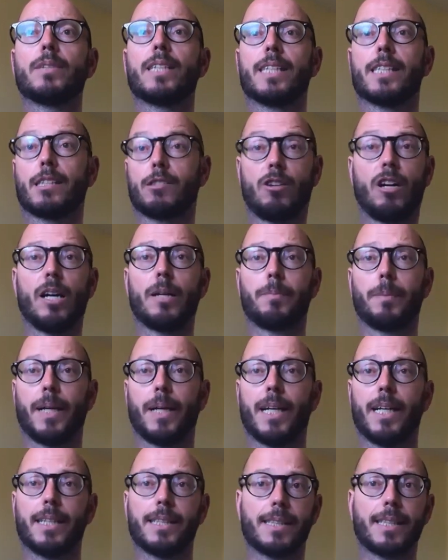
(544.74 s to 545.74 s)
describe
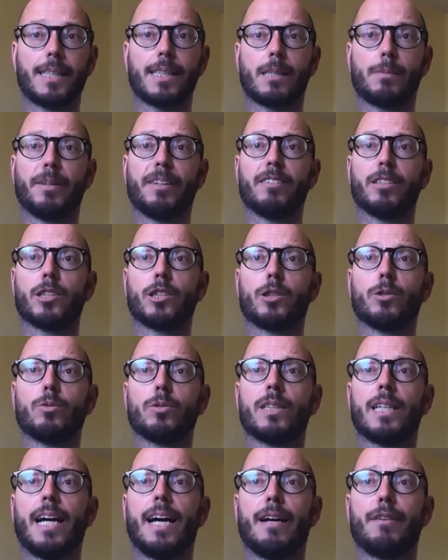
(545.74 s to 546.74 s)
it as a spiritual
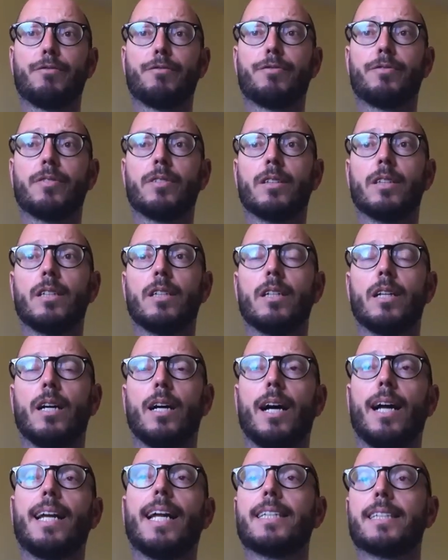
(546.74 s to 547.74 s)
death,
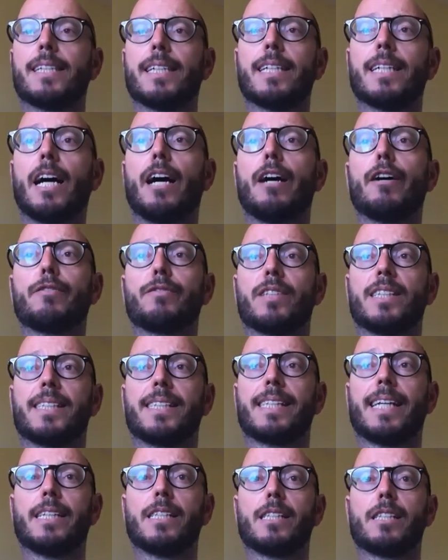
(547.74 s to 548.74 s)
a letting go of the
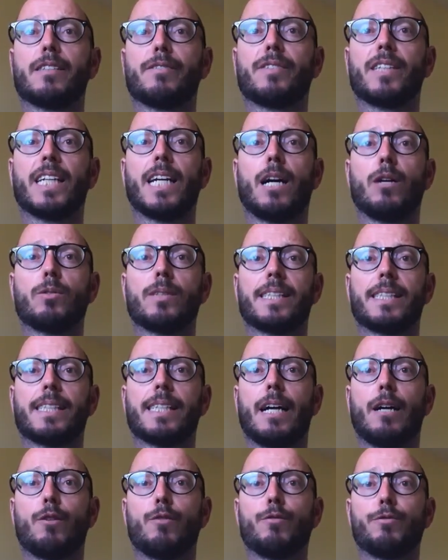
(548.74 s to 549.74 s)
sense of the old
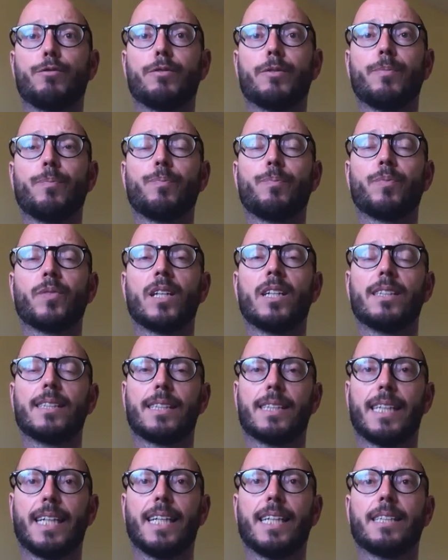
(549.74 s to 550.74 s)
self,
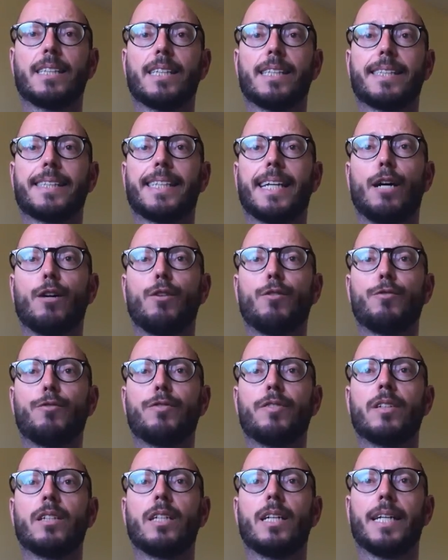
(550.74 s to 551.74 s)
seeing the self
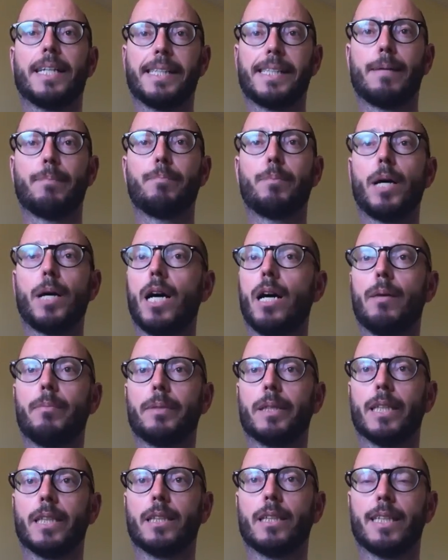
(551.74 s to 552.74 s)
as
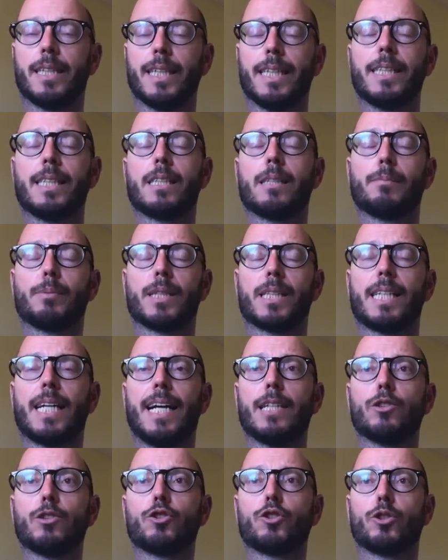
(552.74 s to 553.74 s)
impermanent and
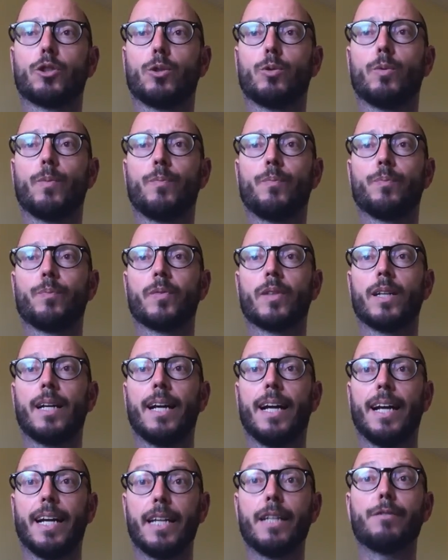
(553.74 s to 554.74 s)
insubstantial,
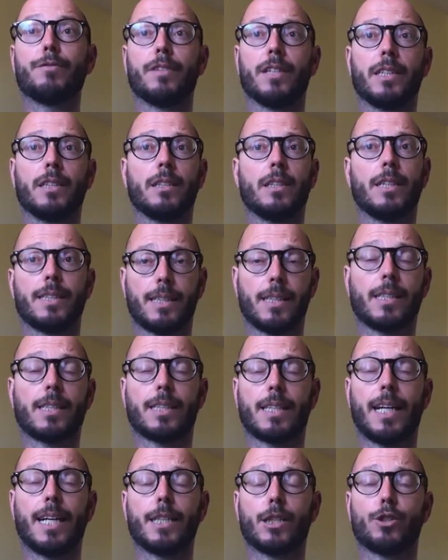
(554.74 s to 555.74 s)
even as a
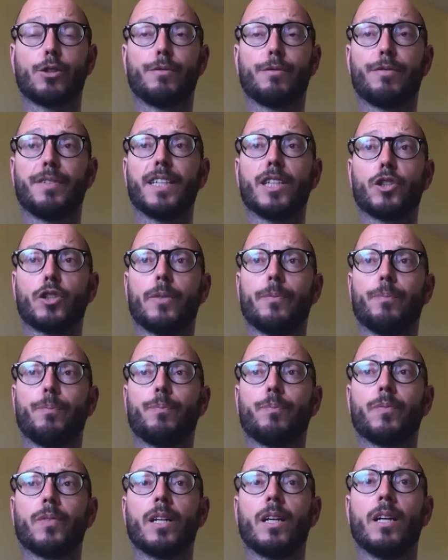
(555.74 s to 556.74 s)
stage of vision,
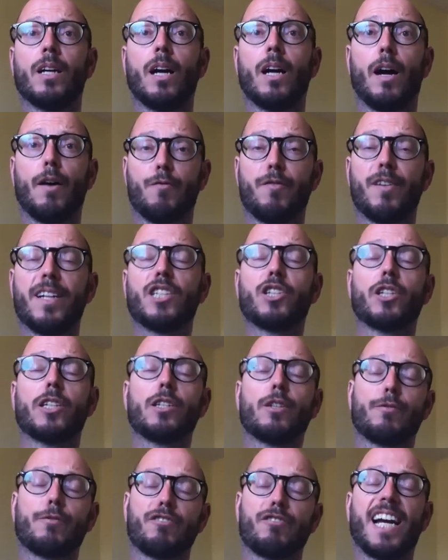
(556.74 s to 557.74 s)
a
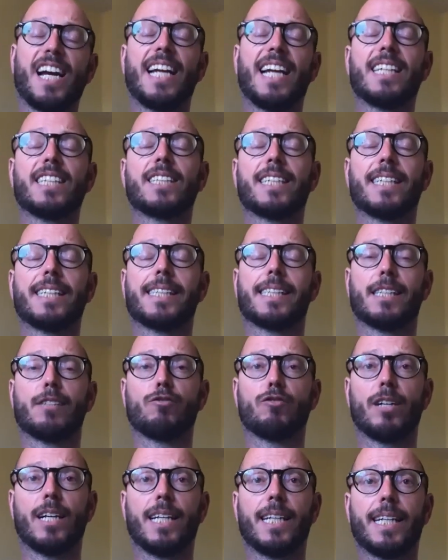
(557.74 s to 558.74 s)
vision of reality as
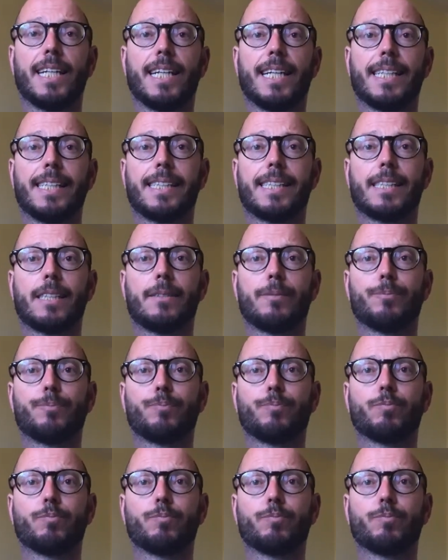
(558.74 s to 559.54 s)
it really is.